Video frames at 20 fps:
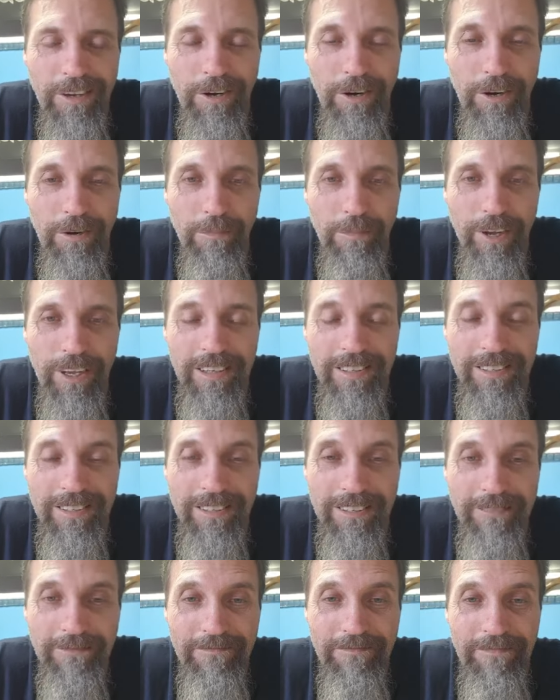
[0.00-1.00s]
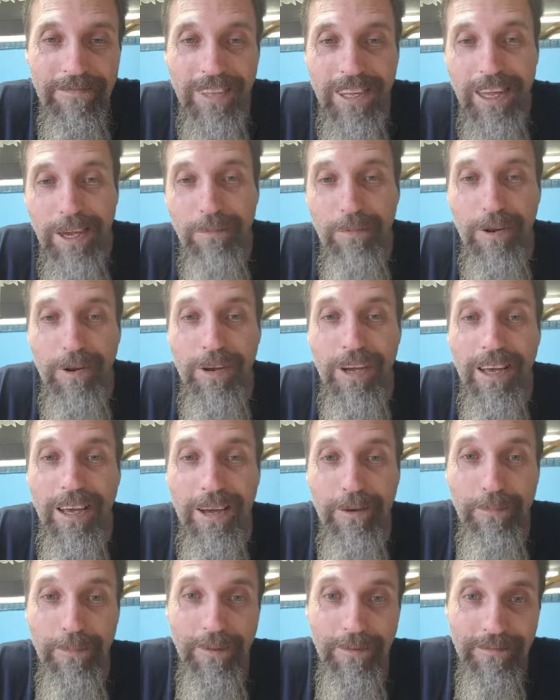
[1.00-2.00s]
God bless. Keep looking
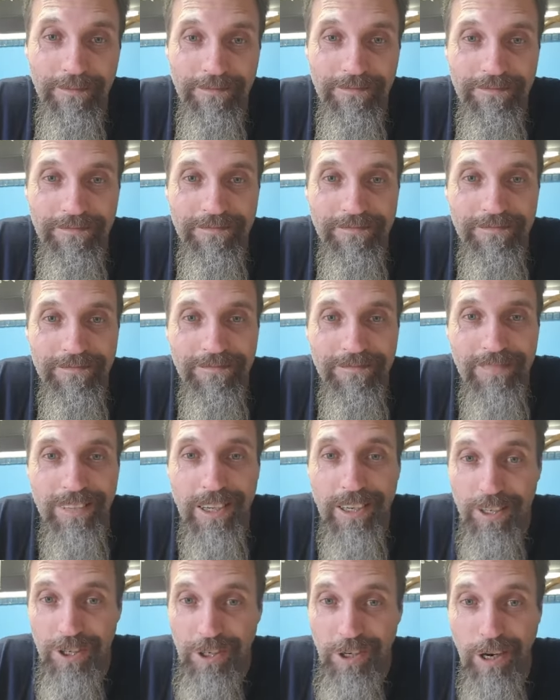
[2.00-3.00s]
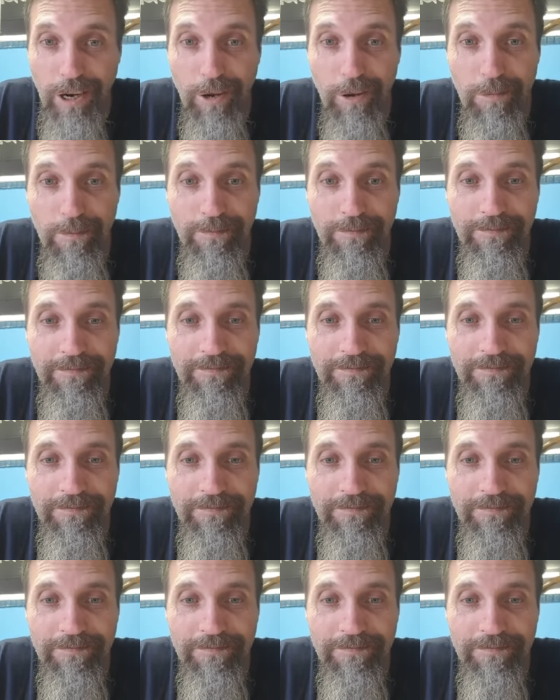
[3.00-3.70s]
up. Shalom.